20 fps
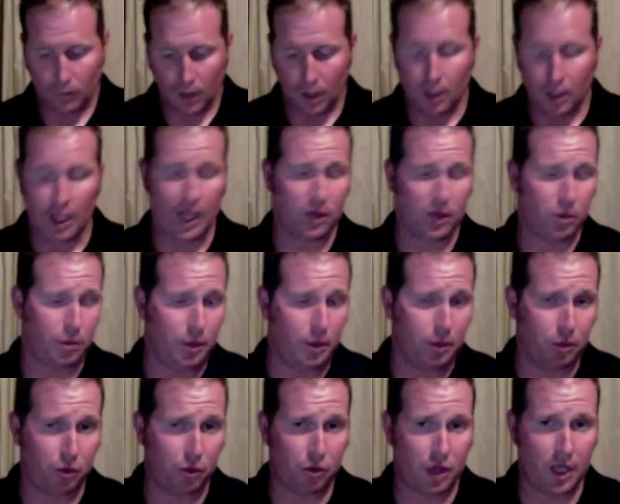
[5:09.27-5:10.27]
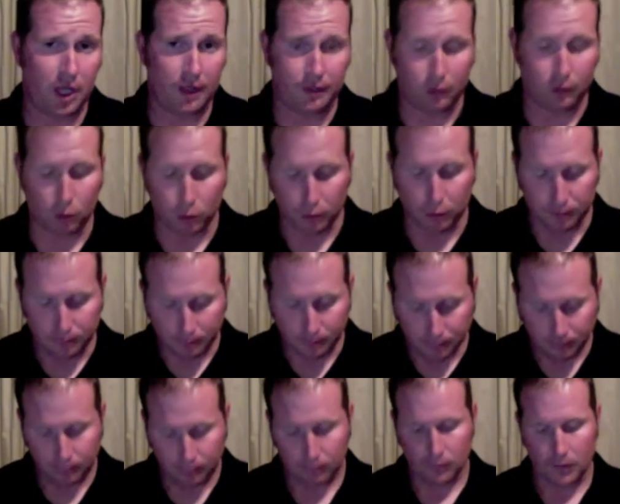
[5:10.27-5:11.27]
That's what people strive for.
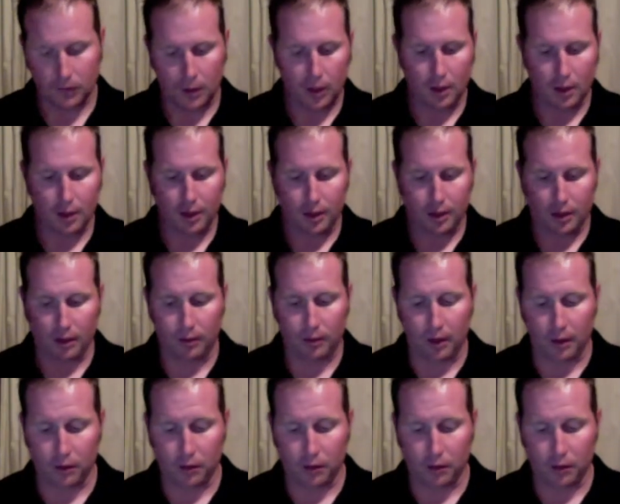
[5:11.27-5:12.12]
Sometimes